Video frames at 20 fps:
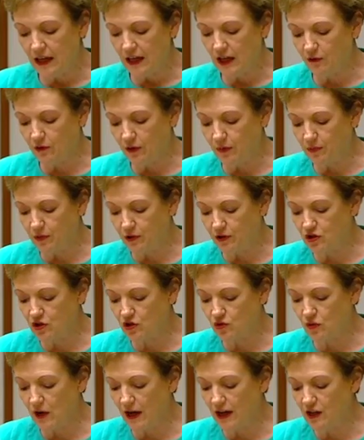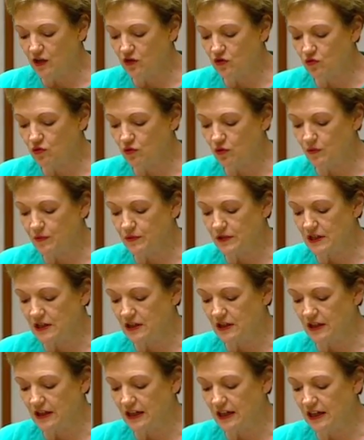If we put Australian troops
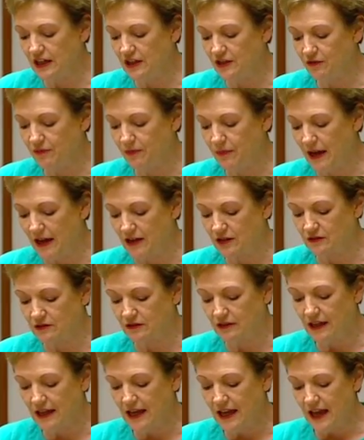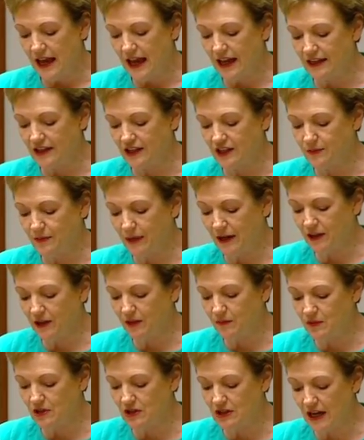into the heat of battle and expect
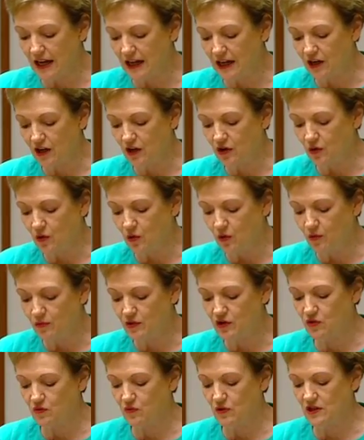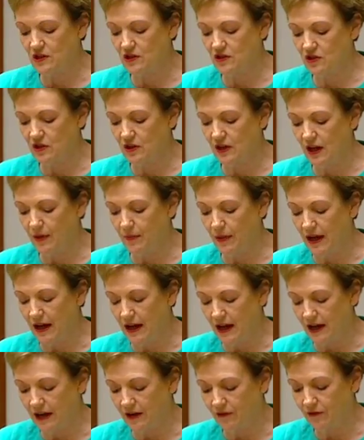them to take enormous risks on our
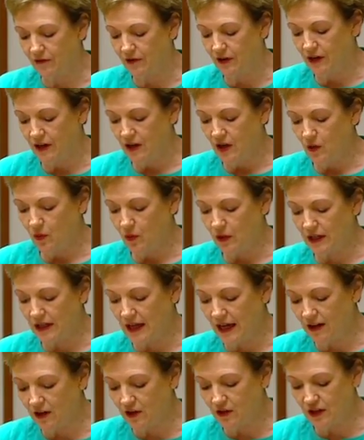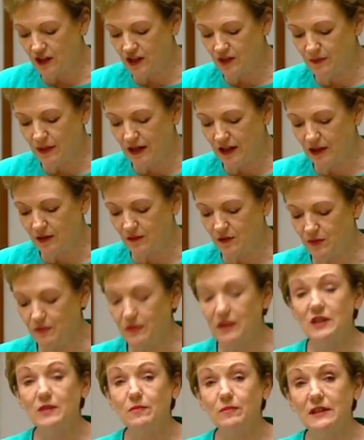behalf, we cannot expect them to
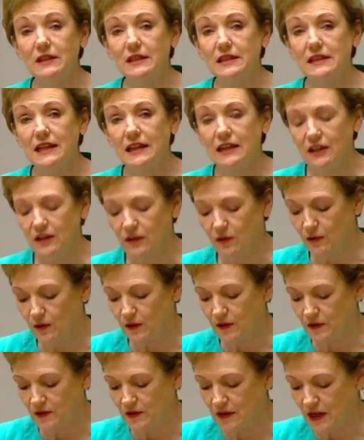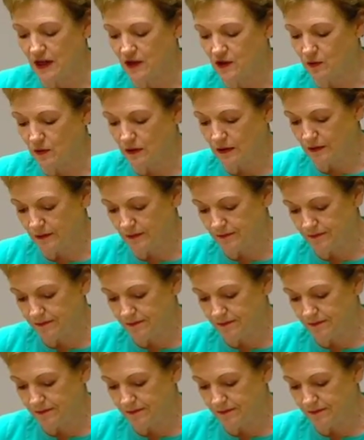be split-second lawyers as well.